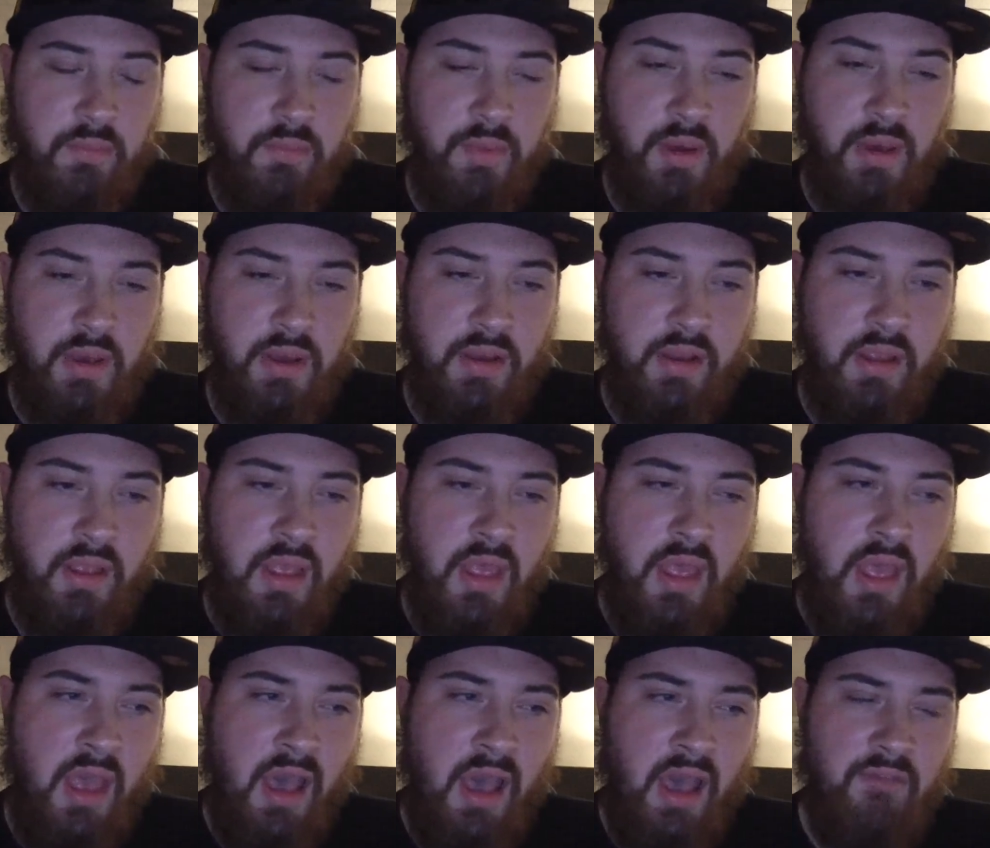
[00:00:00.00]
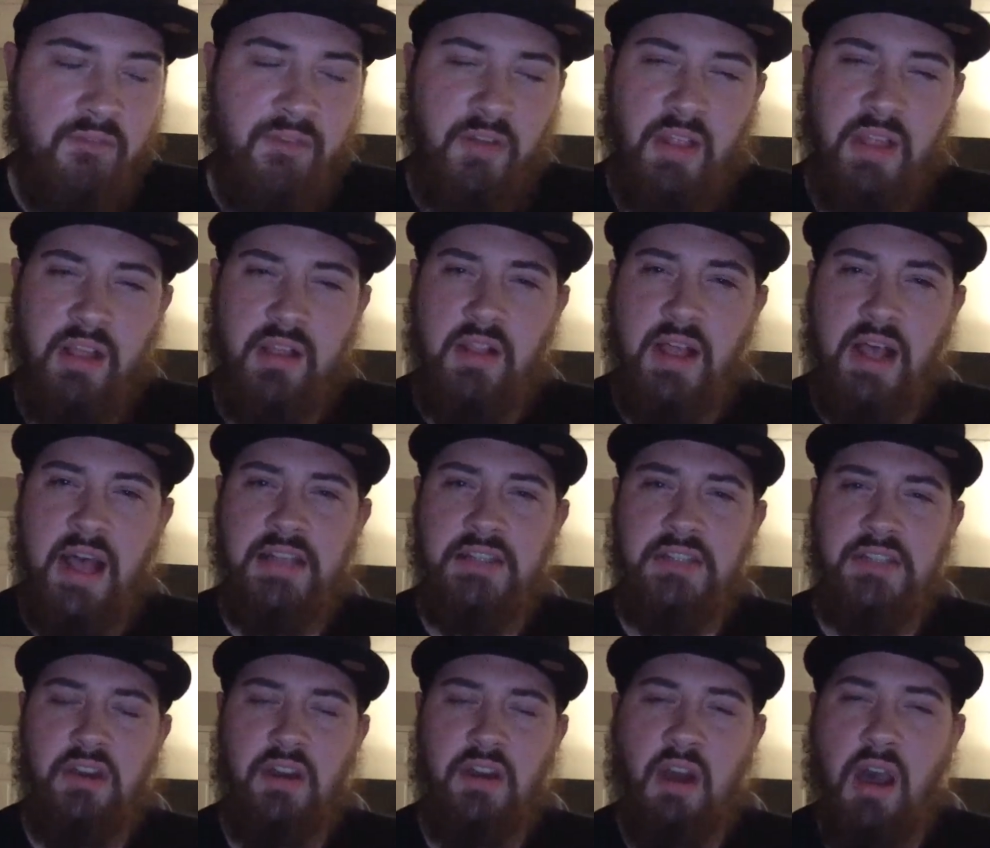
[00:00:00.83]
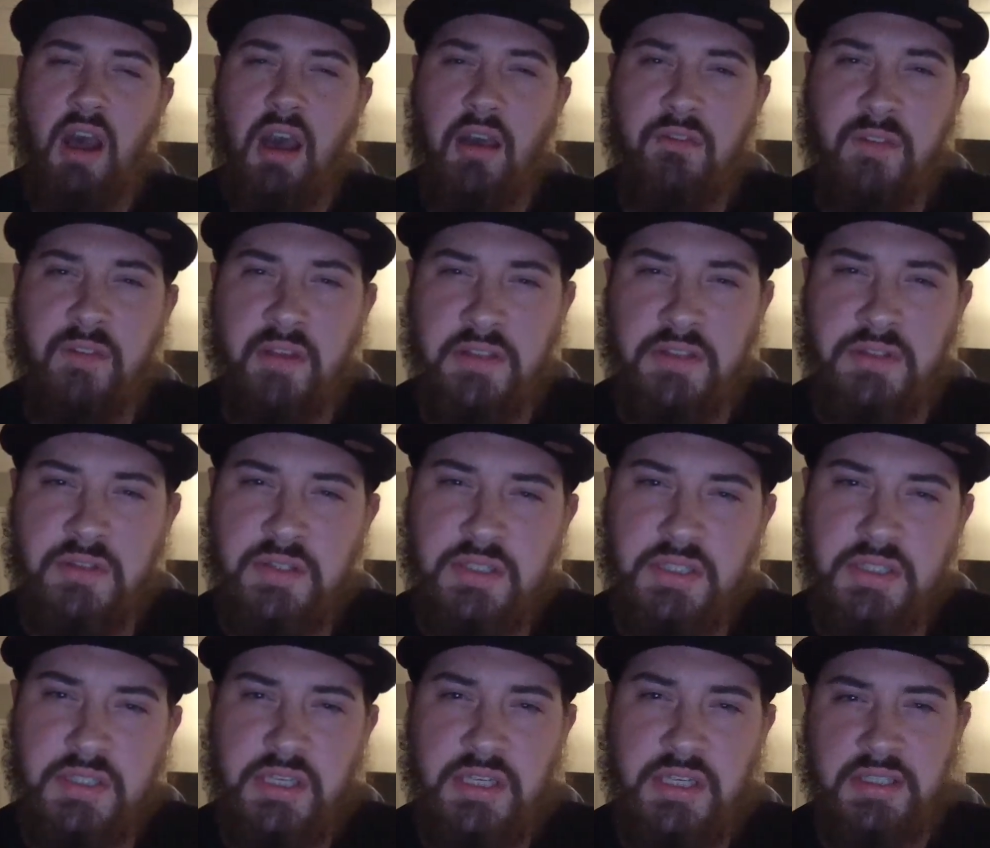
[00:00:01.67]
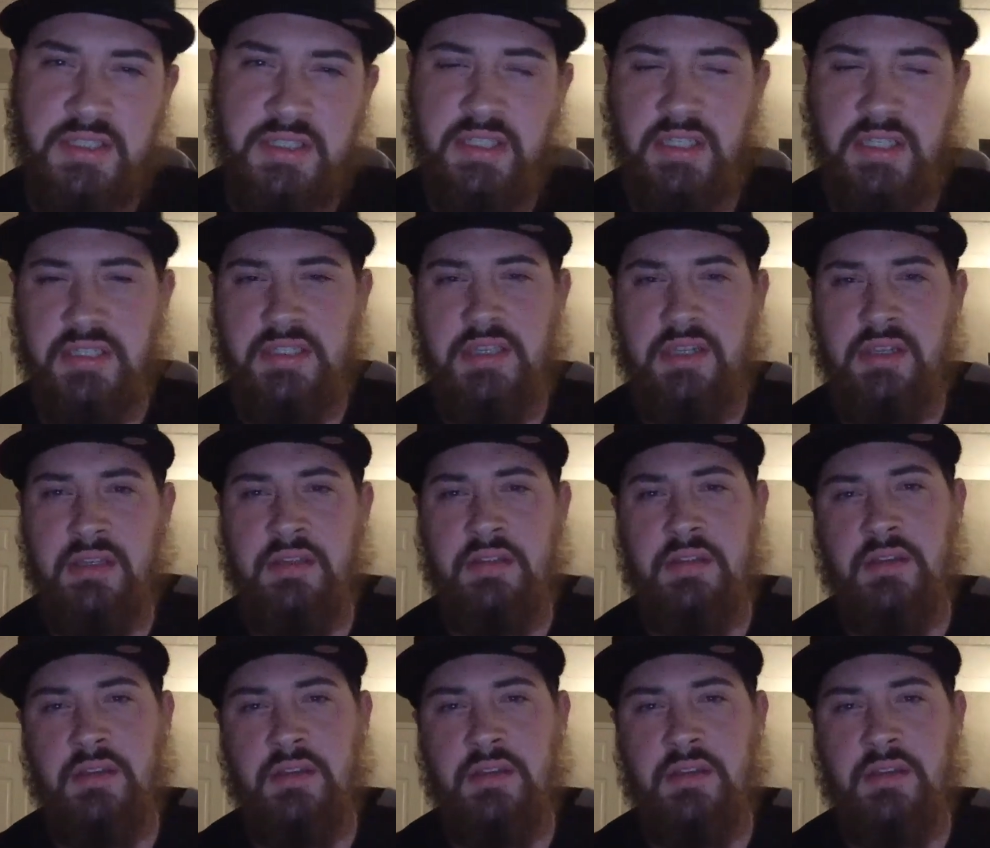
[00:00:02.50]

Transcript: But I felt like last year our offense was consistent,